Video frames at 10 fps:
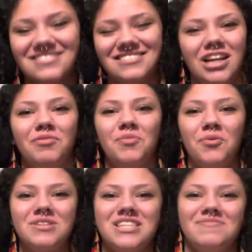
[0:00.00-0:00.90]
Now people
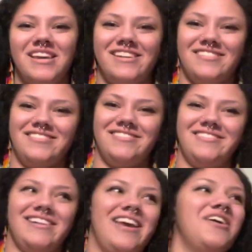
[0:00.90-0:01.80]
will see me.
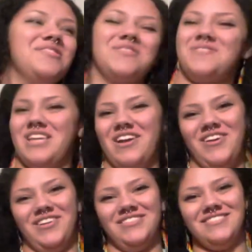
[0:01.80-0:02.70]
and also see Ariel.